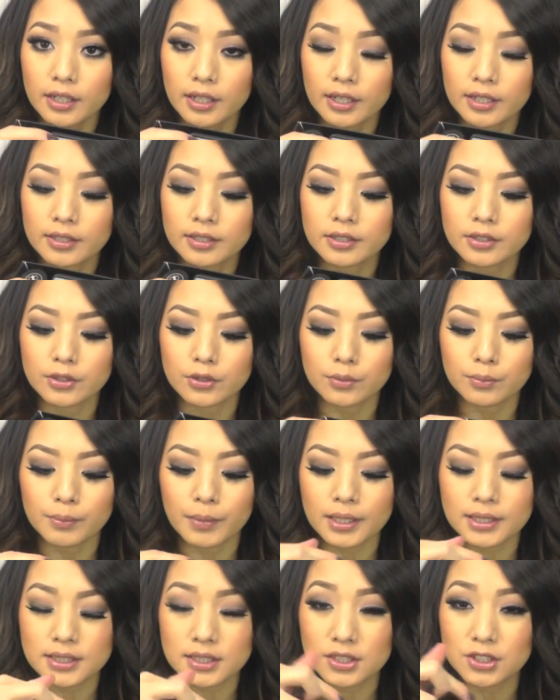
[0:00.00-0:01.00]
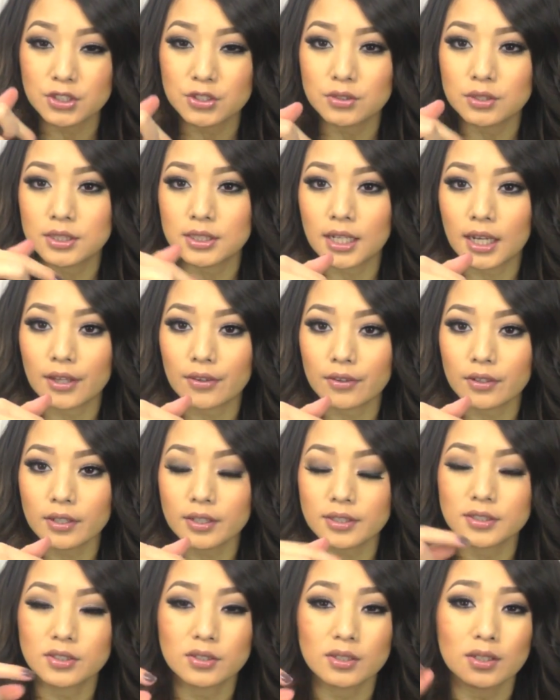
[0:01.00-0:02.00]
and then you mix the two together
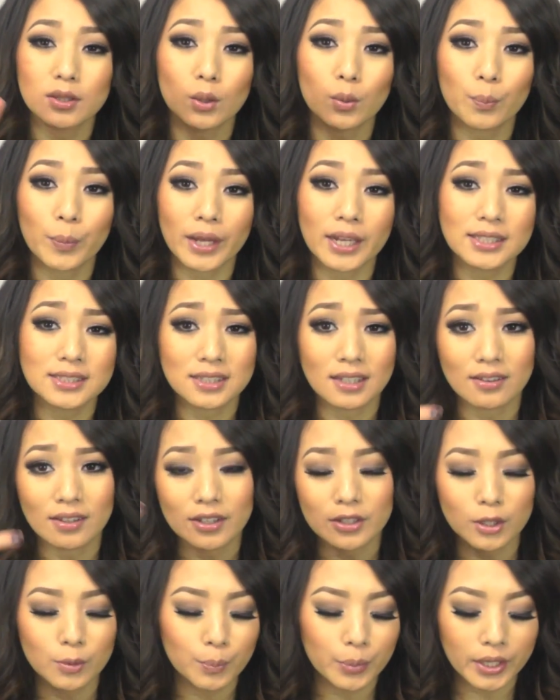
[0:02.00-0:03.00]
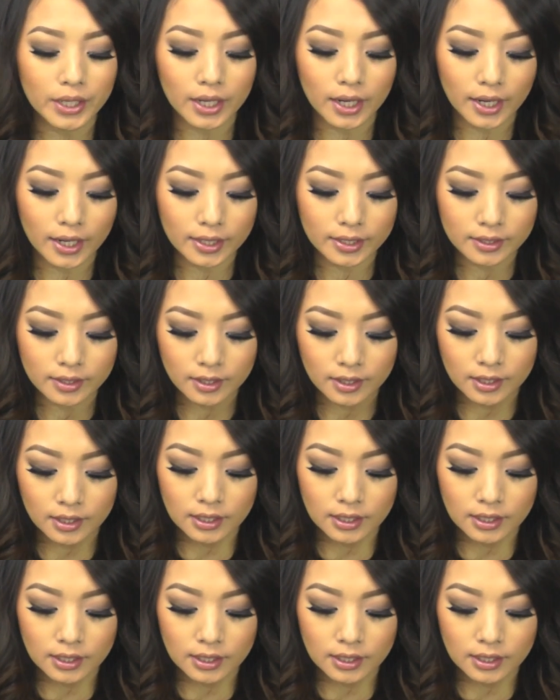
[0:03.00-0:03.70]
into a little paste, and then you put it on.